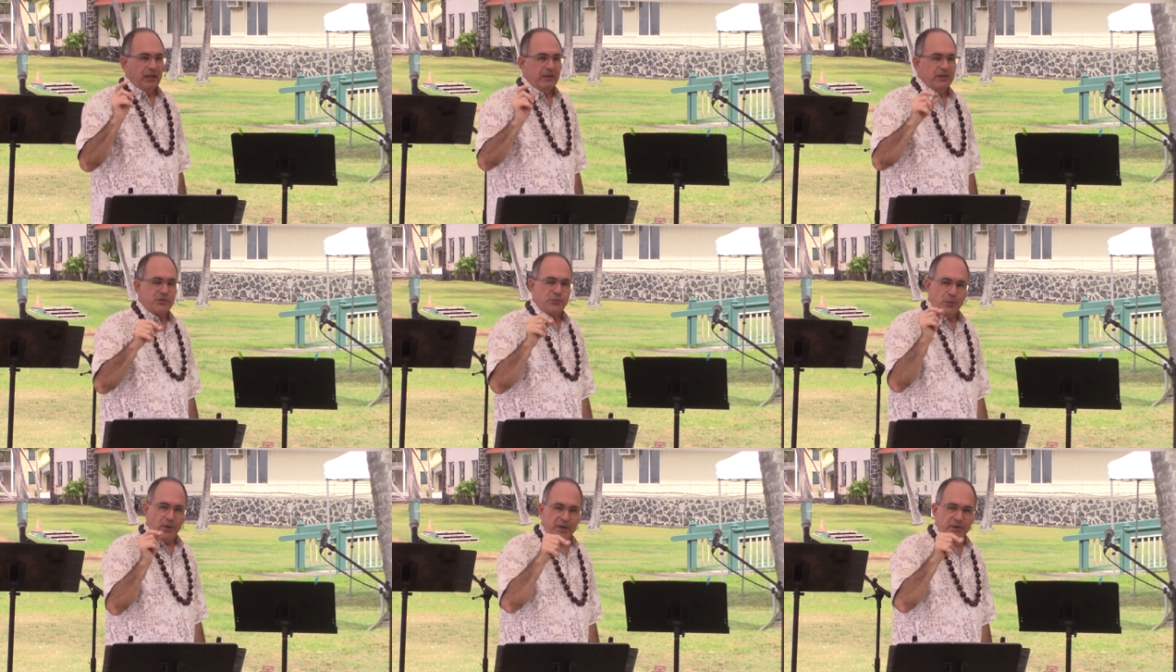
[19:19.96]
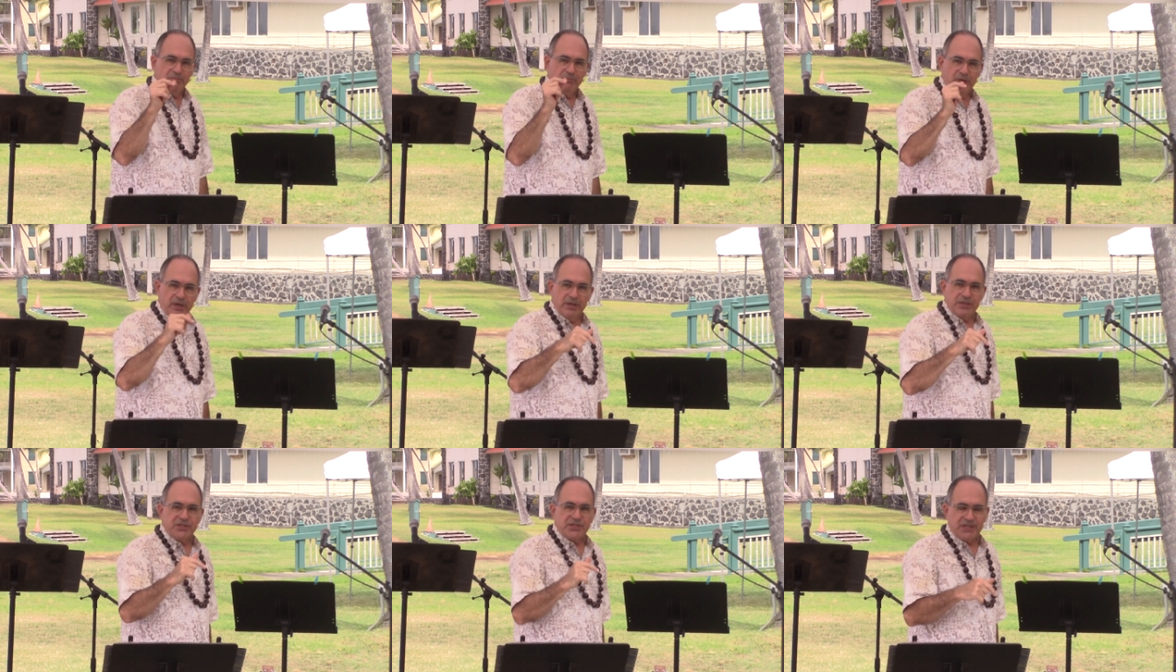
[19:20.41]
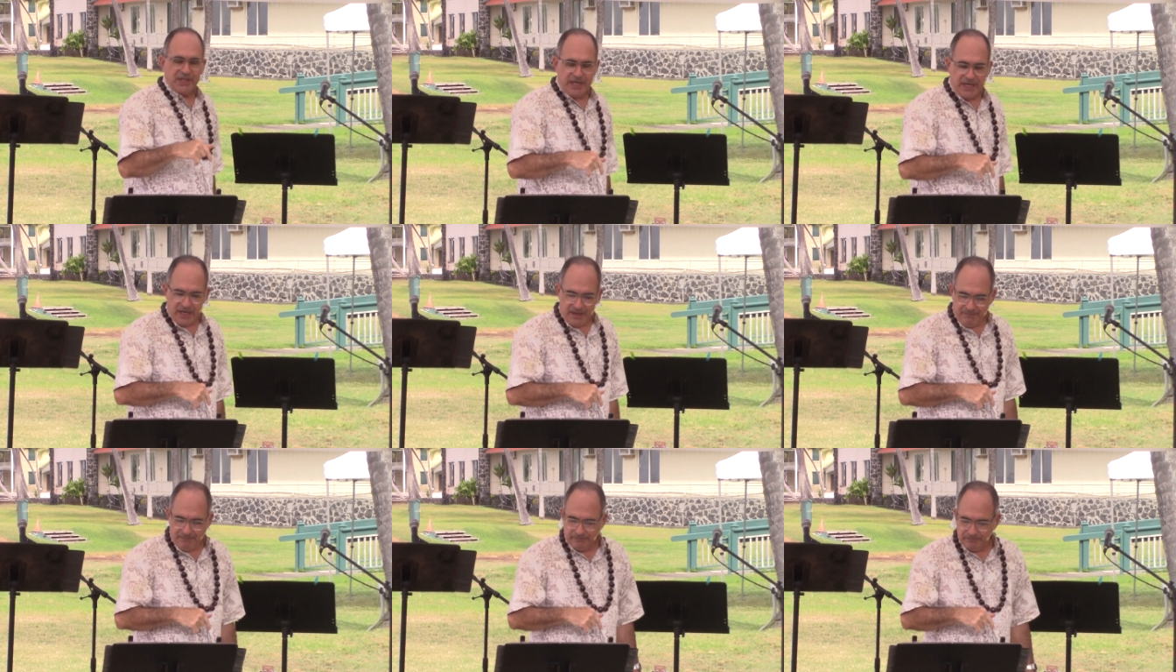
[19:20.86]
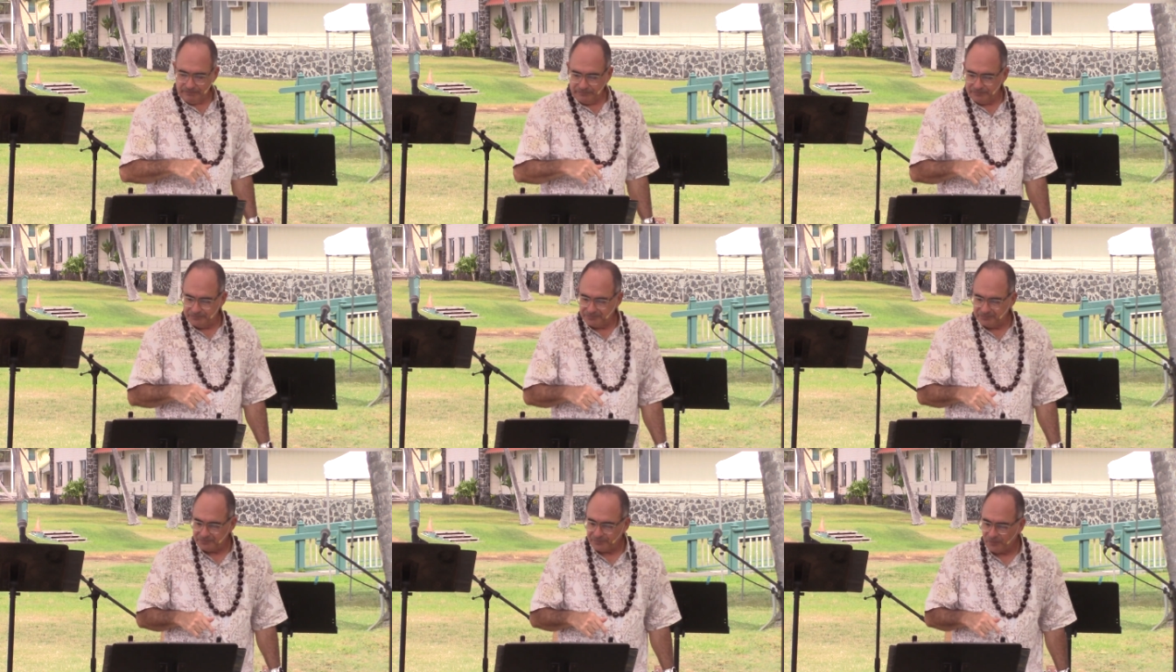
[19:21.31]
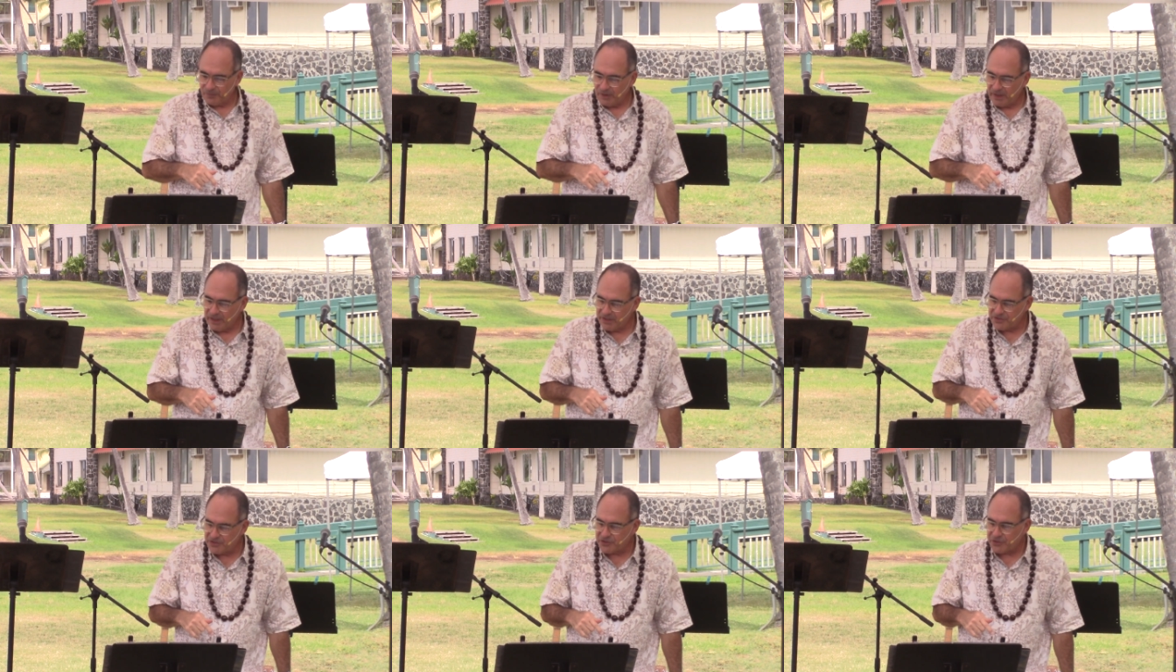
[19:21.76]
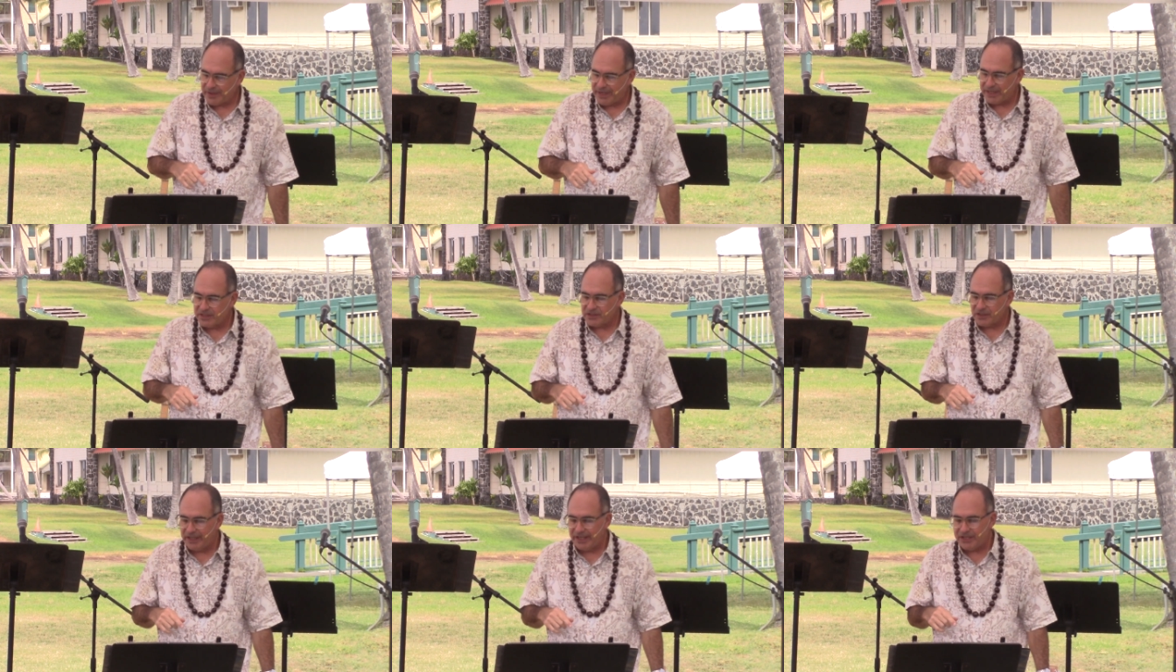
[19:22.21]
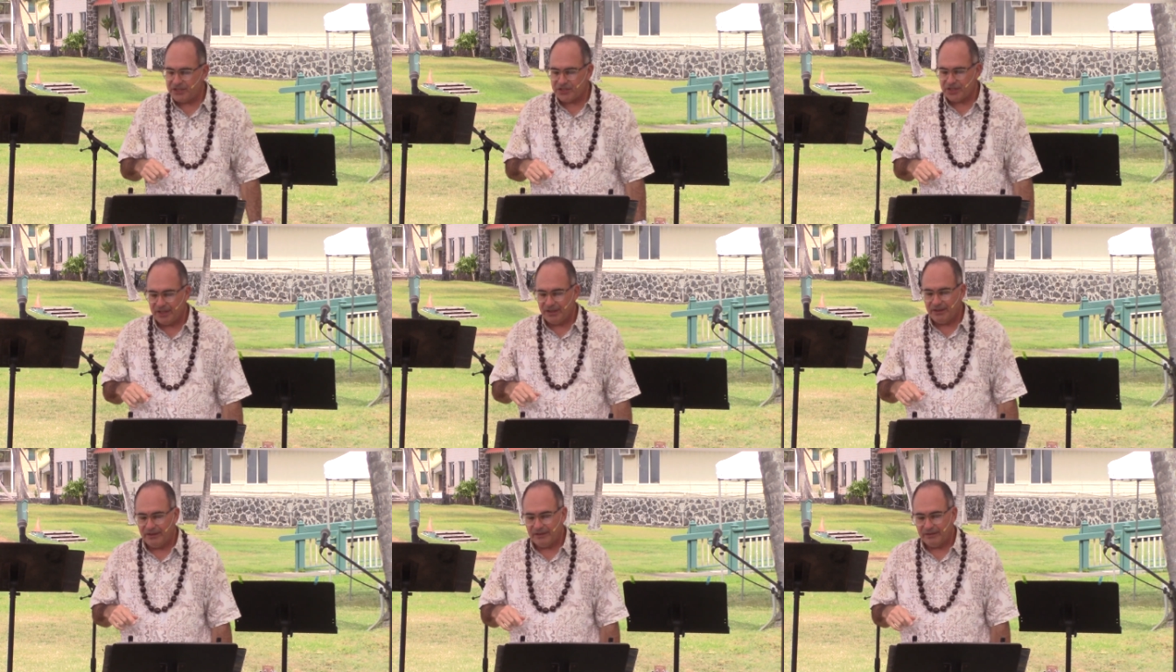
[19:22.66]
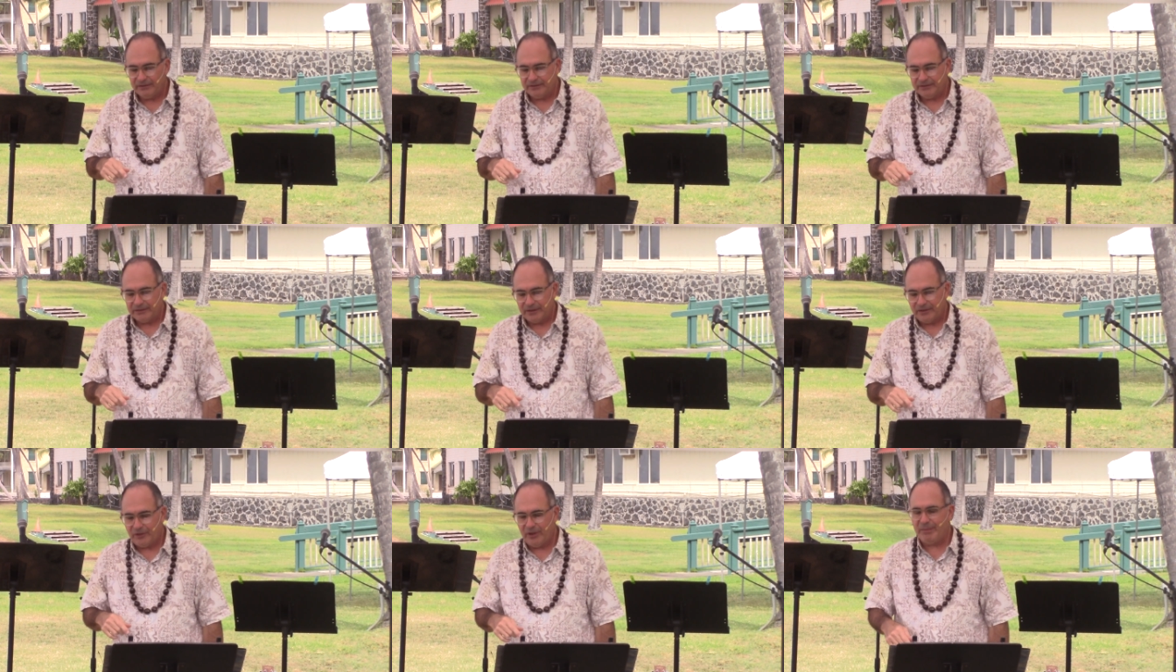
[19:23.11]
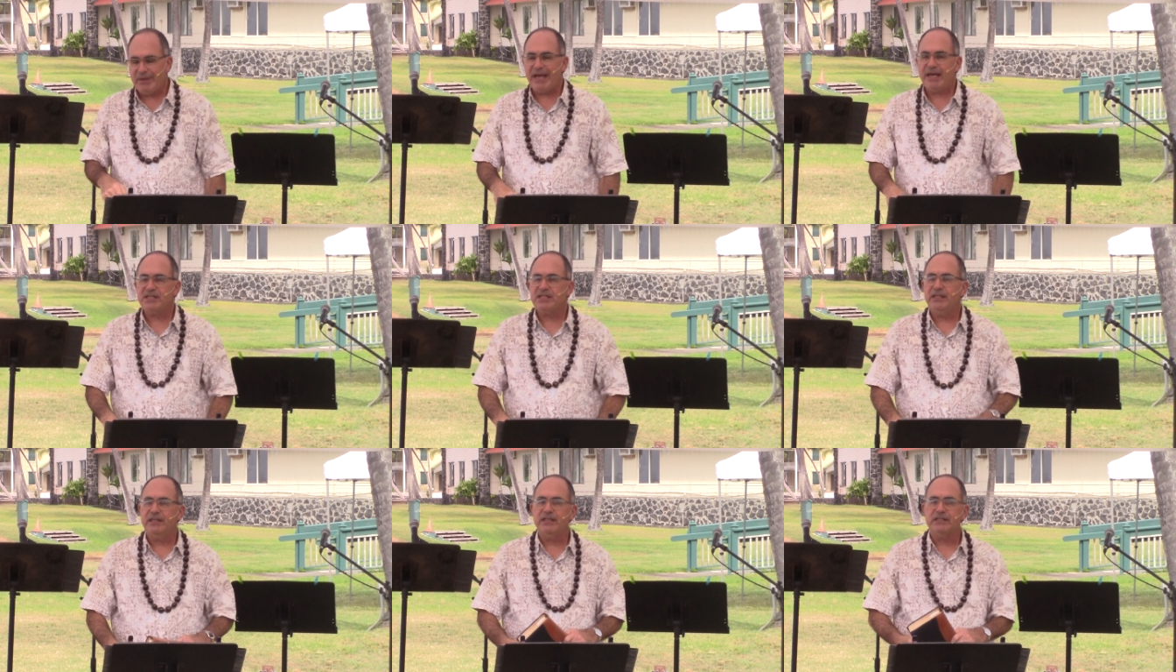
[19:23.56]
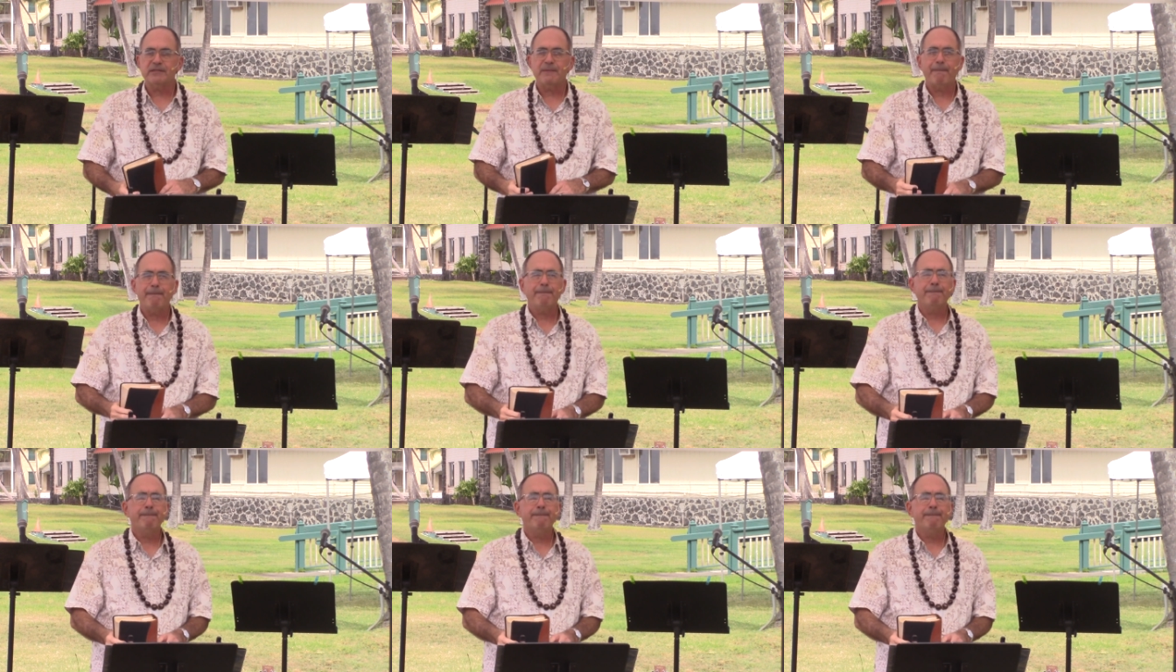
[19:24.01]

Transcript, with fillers: This word mercy is a translation. Well, let me ask you this.